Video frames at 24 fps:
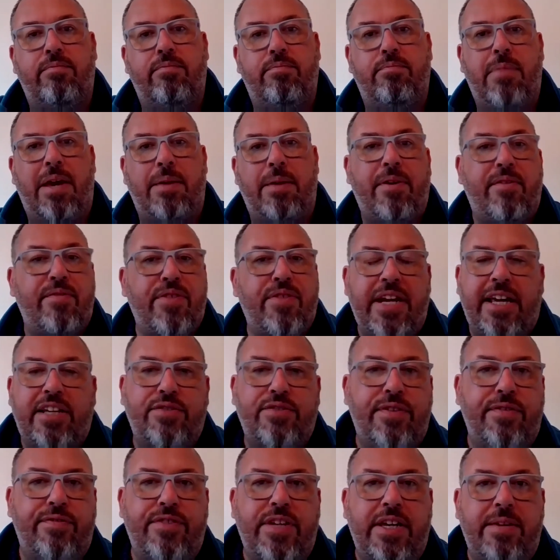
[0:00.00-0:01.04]
Maybe over the next
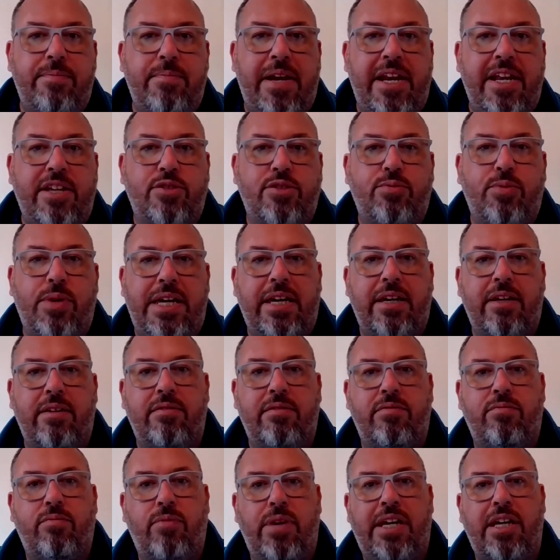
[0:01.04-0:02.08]
15 minutes, we
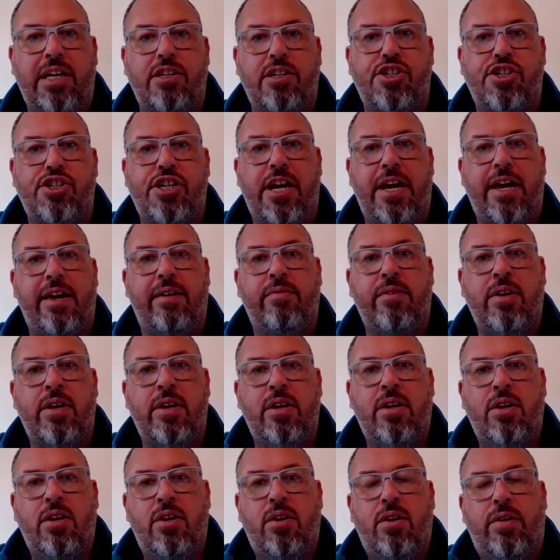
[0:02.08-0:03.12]
can share
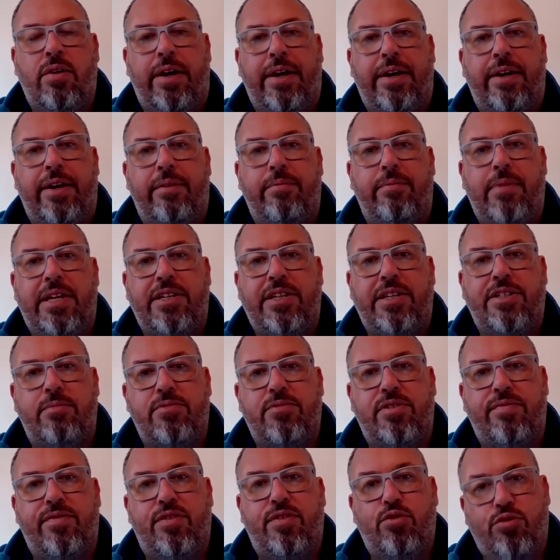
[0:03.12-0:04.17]
in
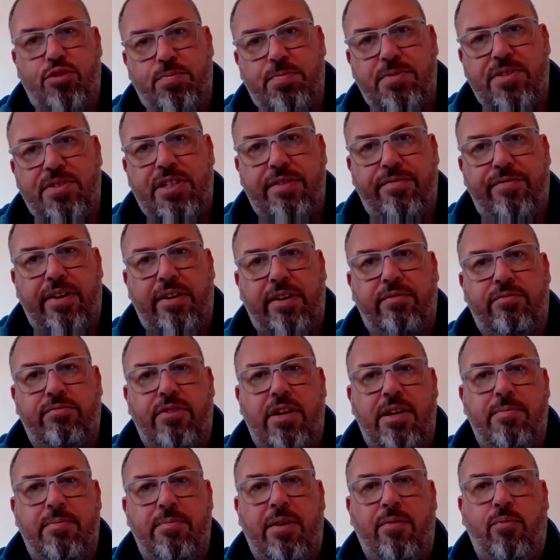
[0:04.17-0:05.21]
terms of your specific
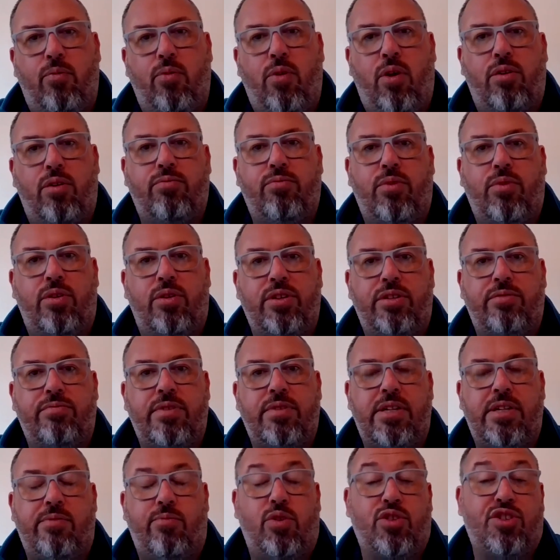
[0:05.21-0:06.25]
remit,
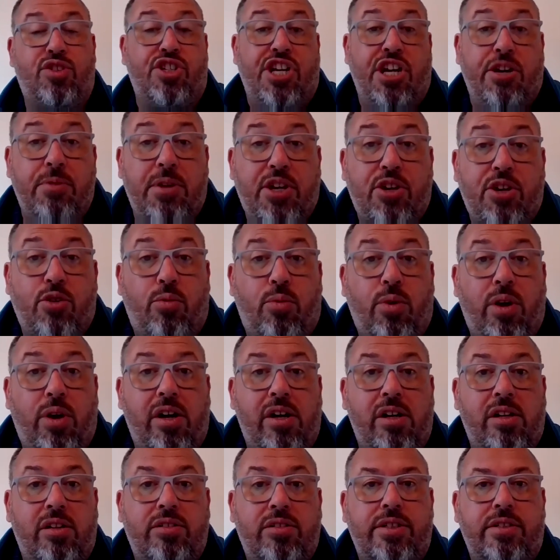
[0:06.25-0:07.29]
what's new in your
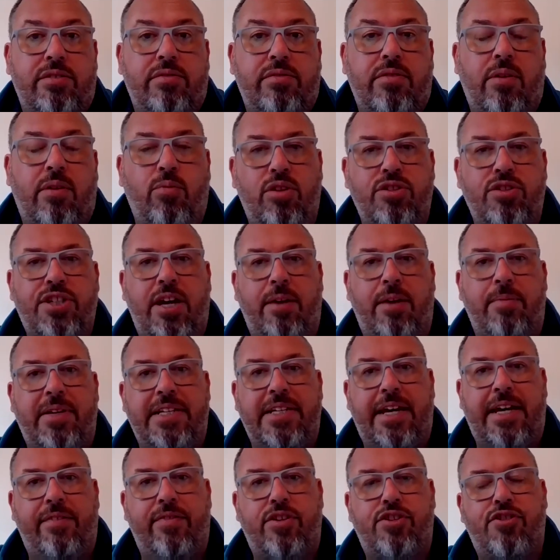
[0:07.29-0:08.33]
world and what's coming
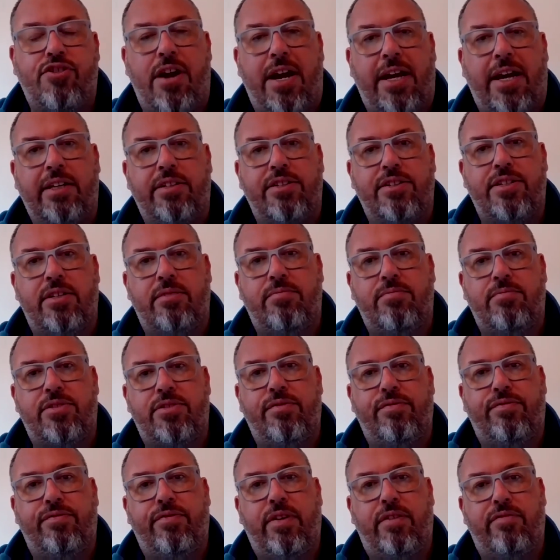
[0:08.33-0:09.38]
down the track in terms
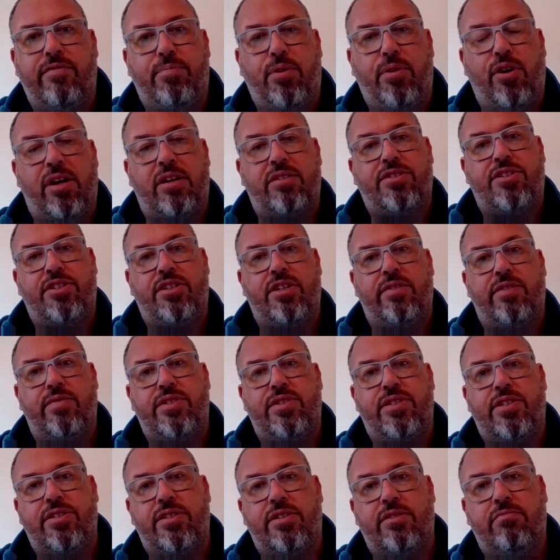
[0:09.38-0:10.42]
of product
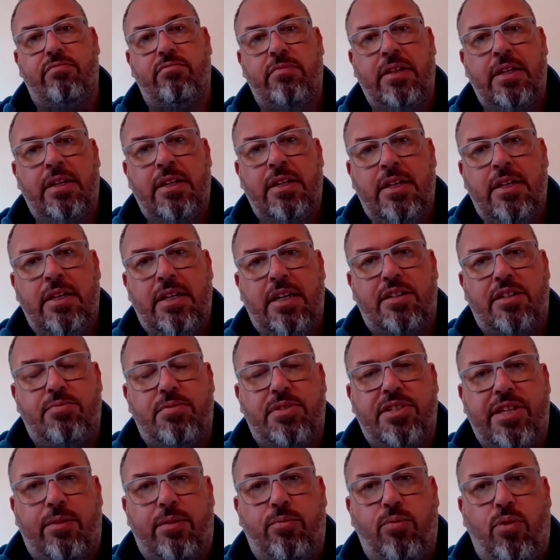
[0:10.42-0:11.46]
services, and as we
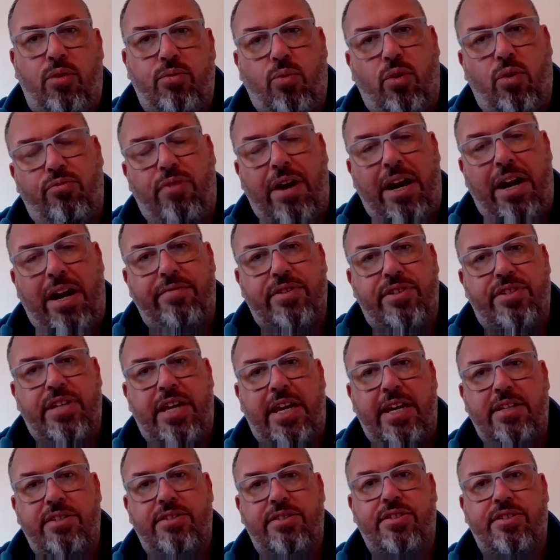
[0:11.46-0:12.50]
said, what relevance
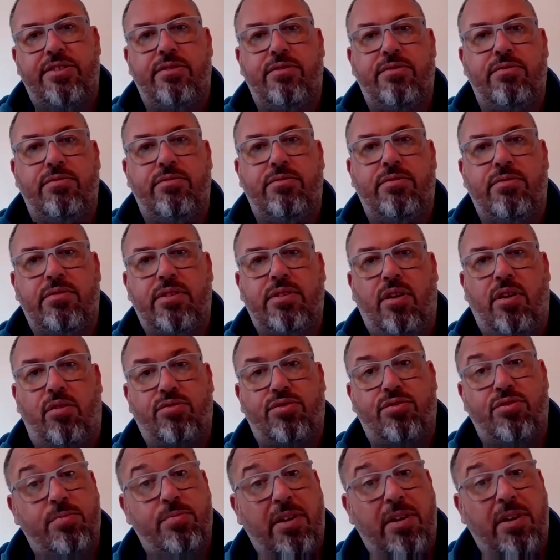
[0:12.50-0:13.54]
that is to Cox
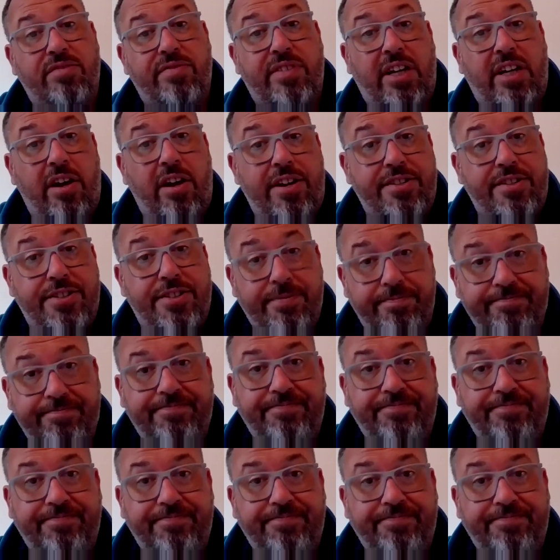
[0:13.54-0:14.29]
Automotive clients.